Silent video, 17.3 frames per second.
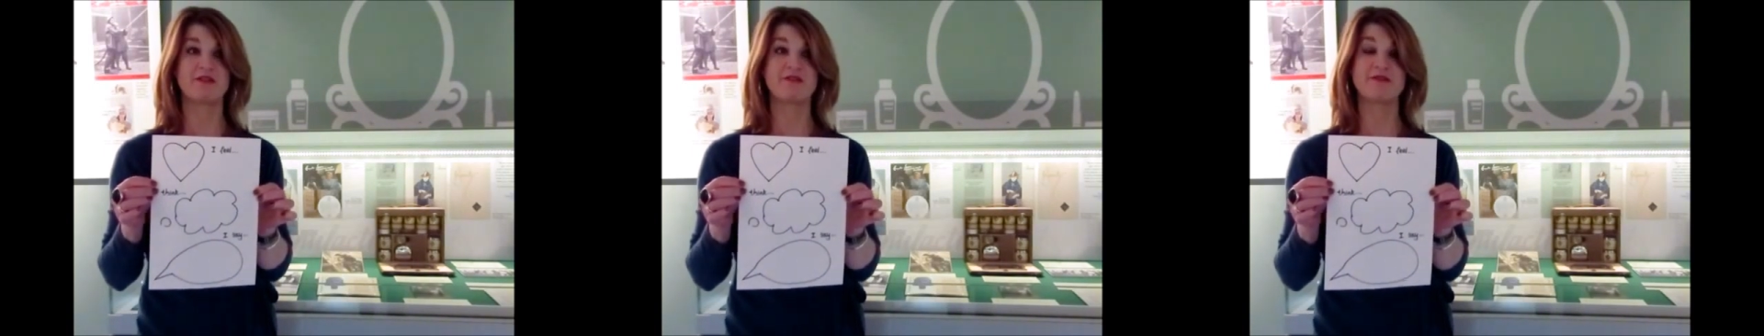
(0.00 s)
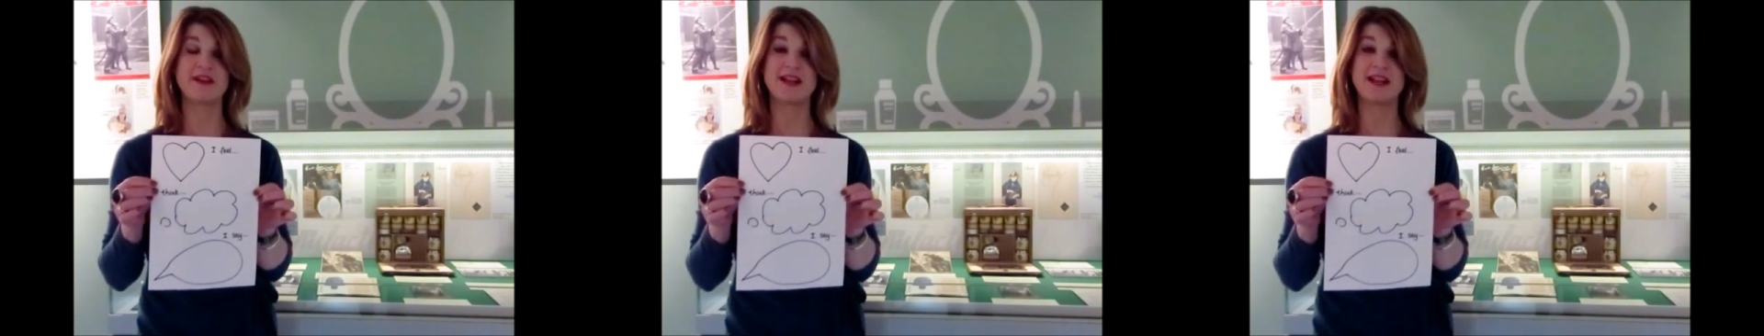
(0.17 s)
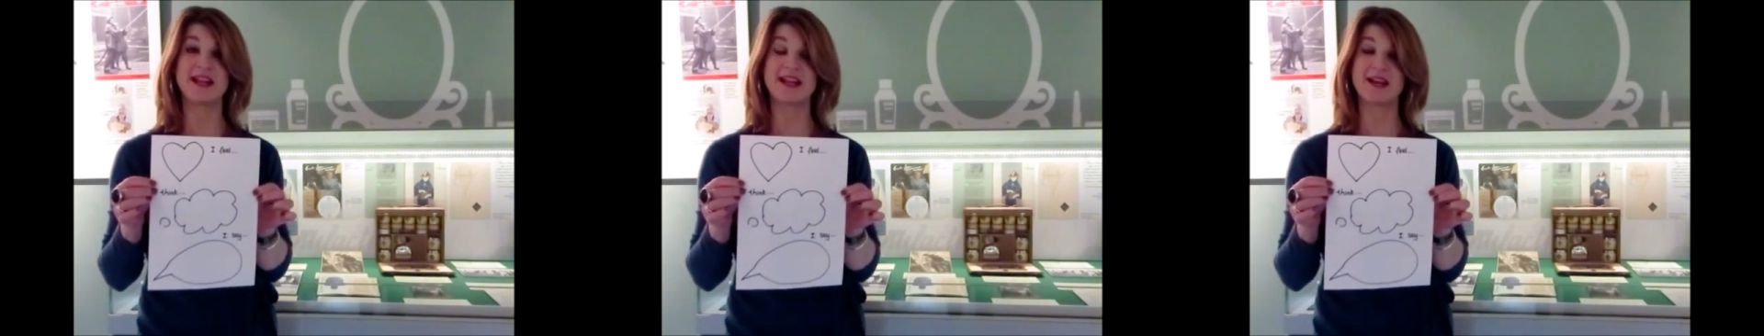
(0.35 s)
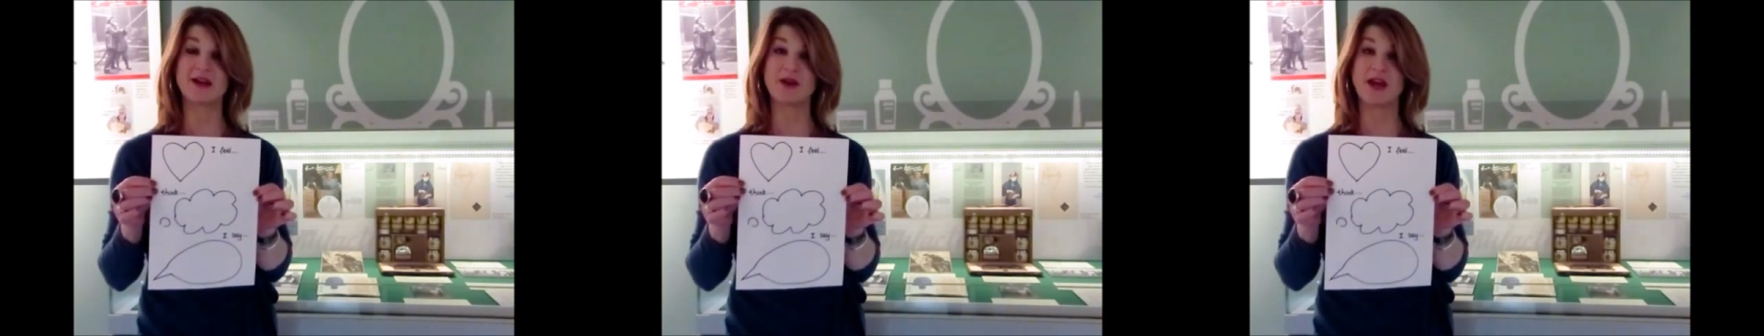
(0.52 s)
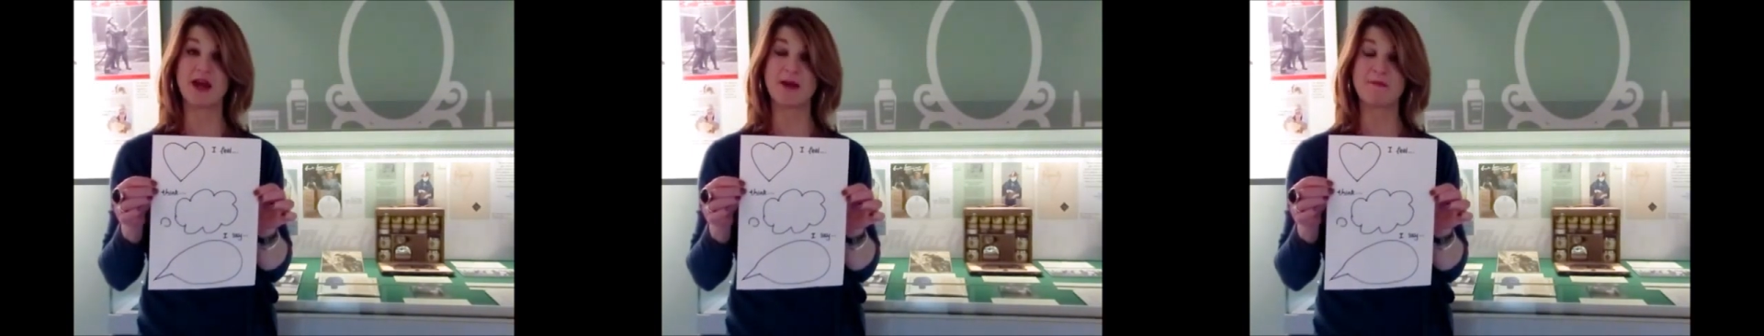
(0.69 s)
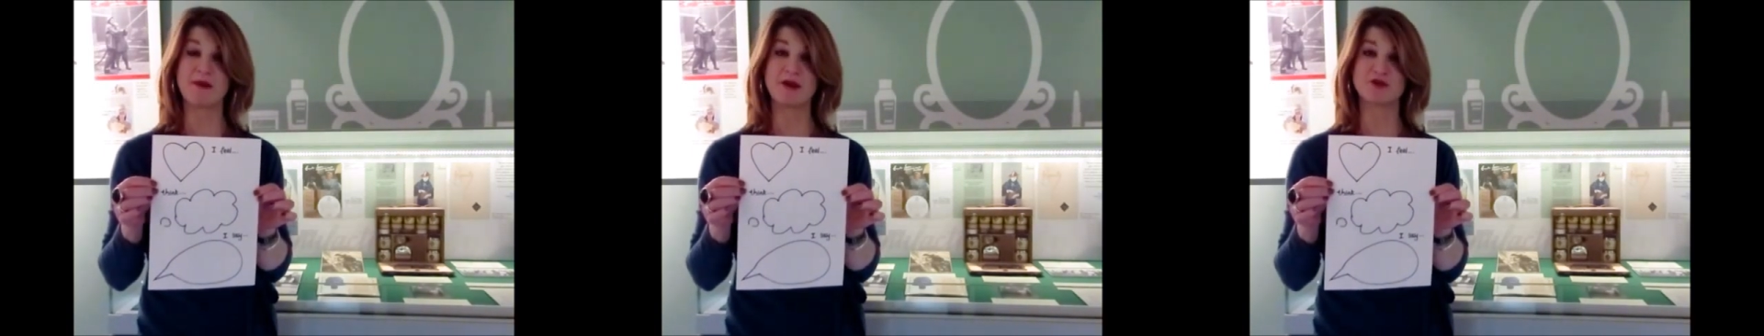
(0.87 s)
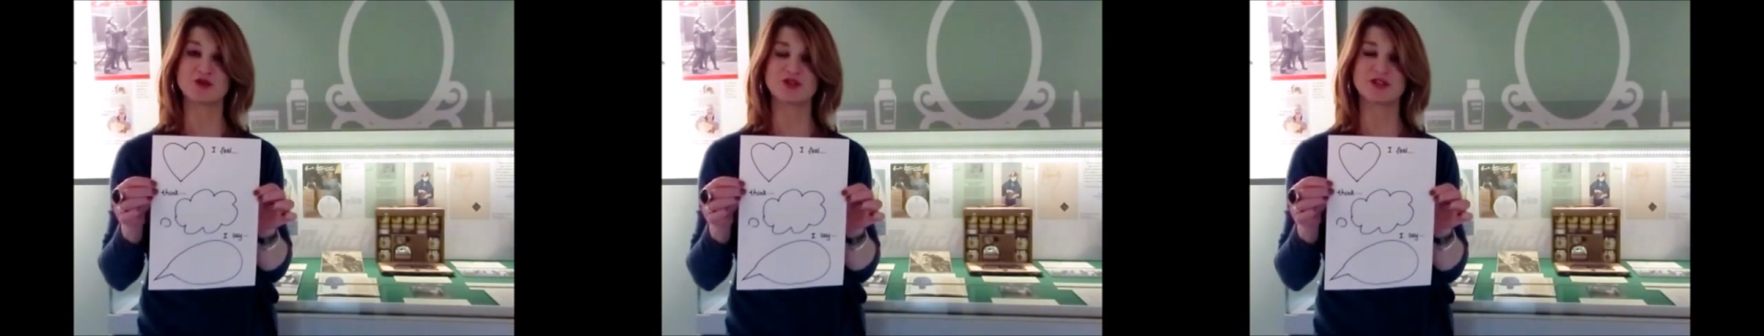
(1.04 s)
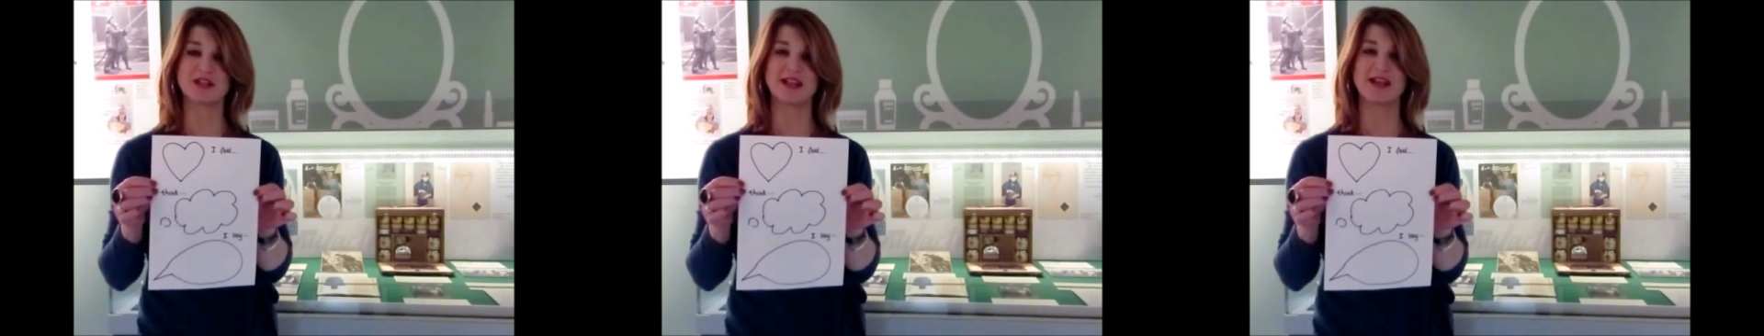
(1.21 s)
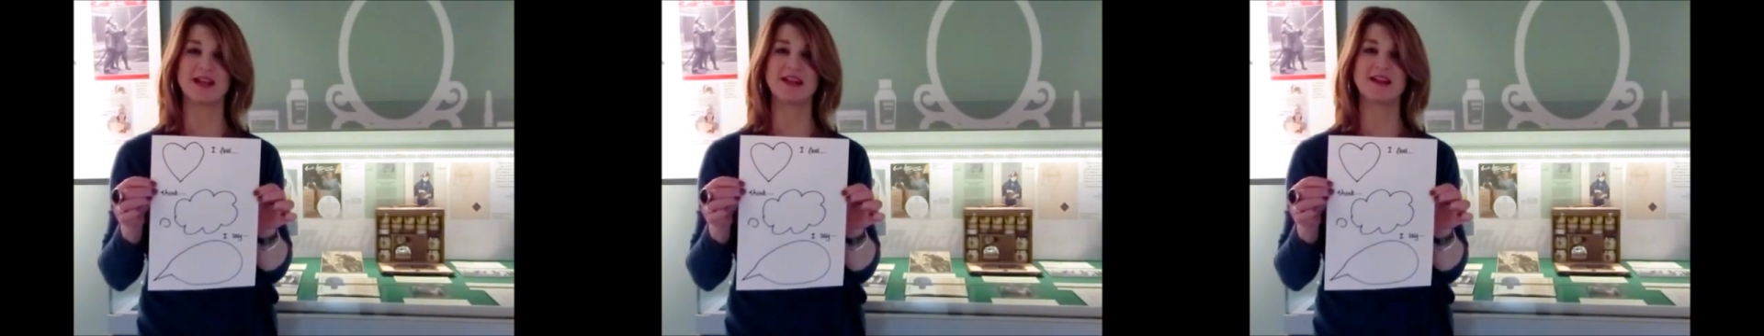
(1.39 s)
feeling
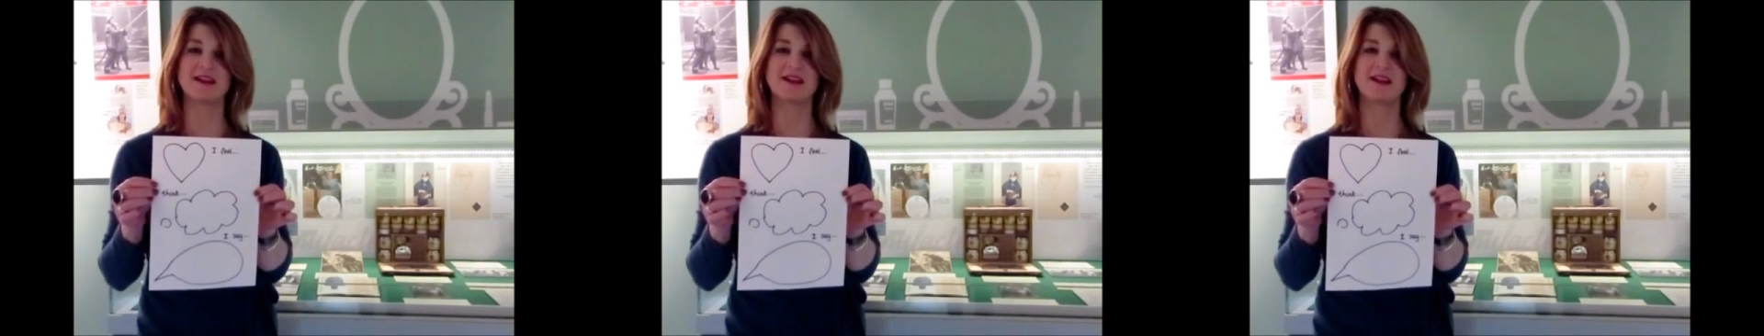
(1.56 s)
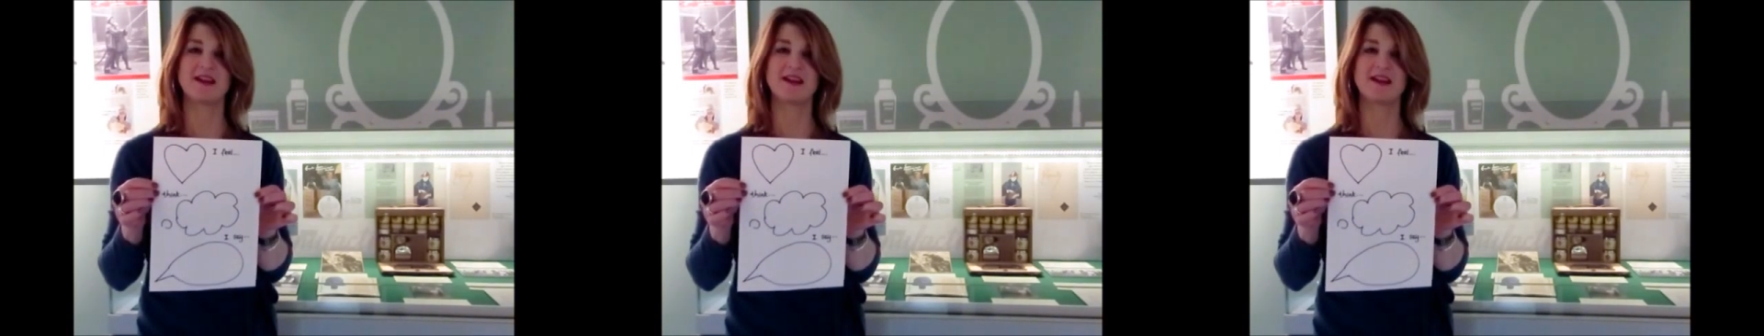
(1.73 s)
emotionally,